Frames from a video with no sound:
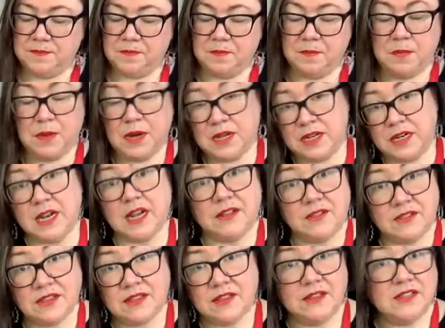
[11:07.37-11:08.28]
But
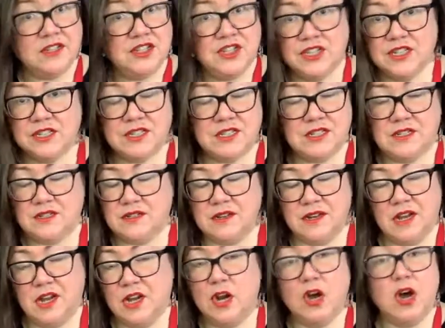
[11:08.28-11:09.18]
just
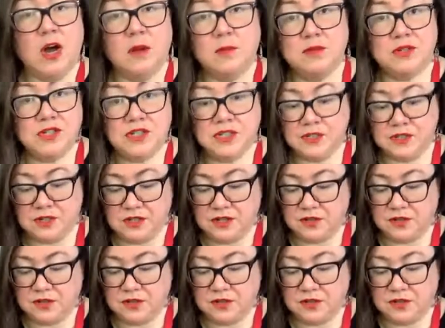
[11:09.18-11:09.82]
an option